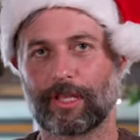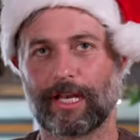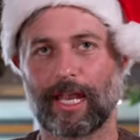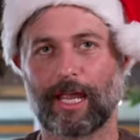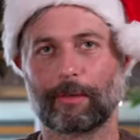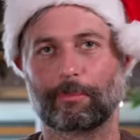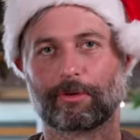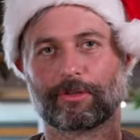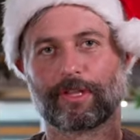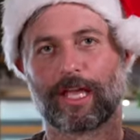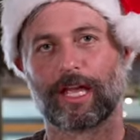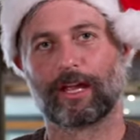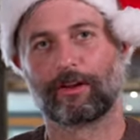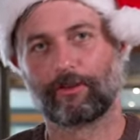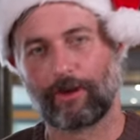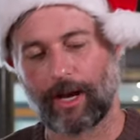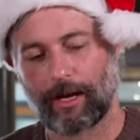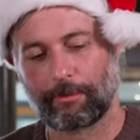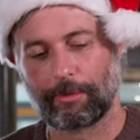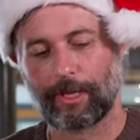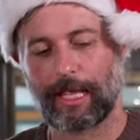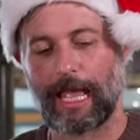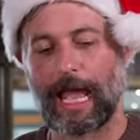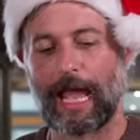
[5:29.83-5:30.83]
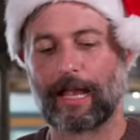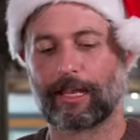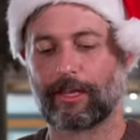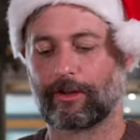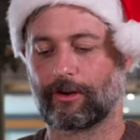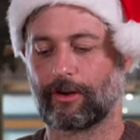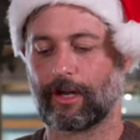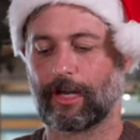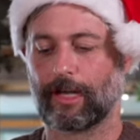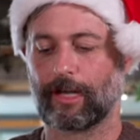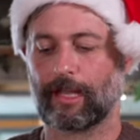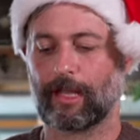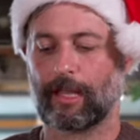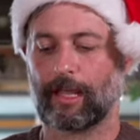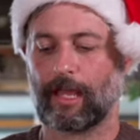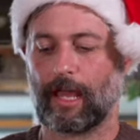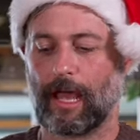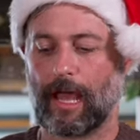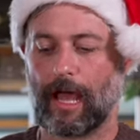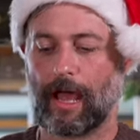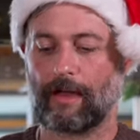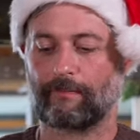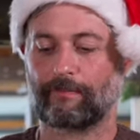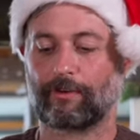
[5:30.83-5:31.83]
enabled enabled, incredibly accurate
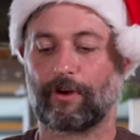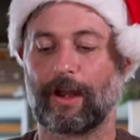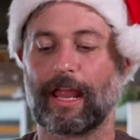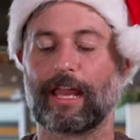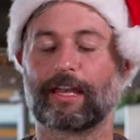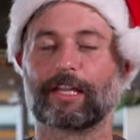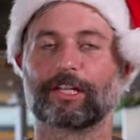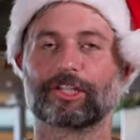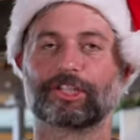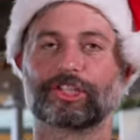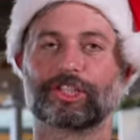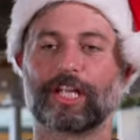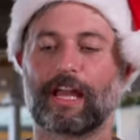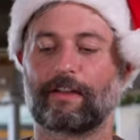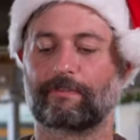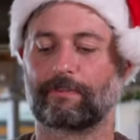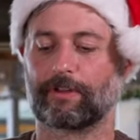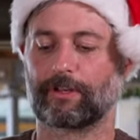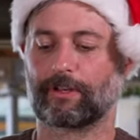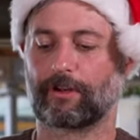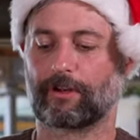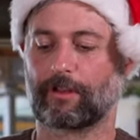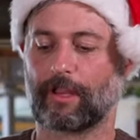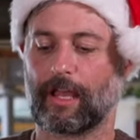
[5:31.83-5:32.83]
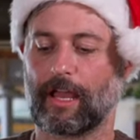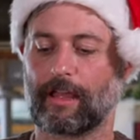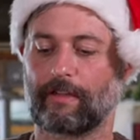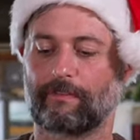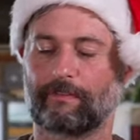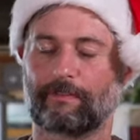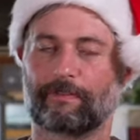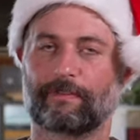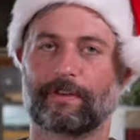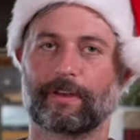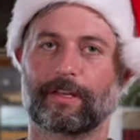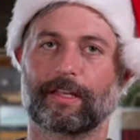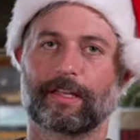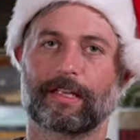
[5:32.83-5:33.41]
uh, for any chef in your life.